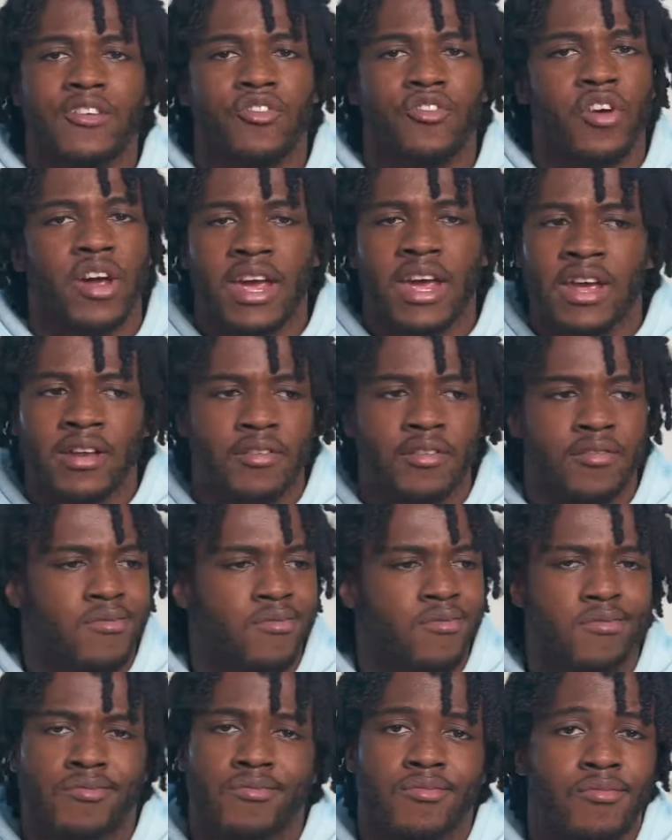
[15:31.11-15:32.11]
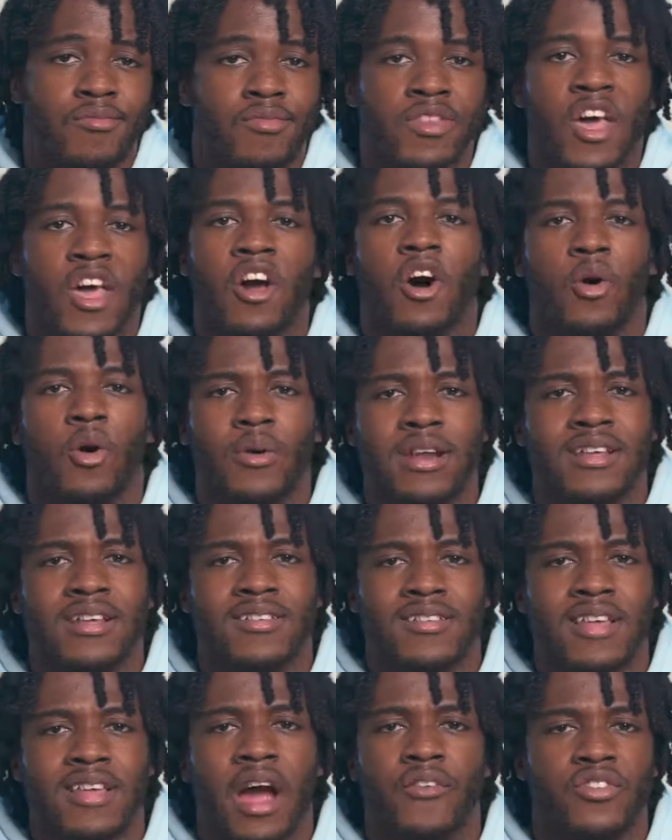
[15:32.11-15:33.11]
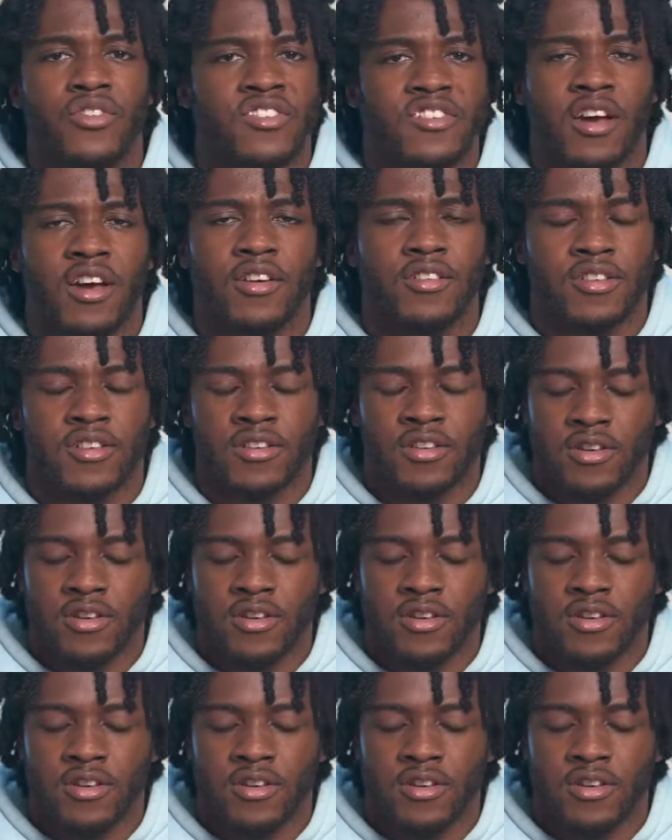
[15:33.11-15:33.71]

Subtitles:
rain, they all went inside for shelter.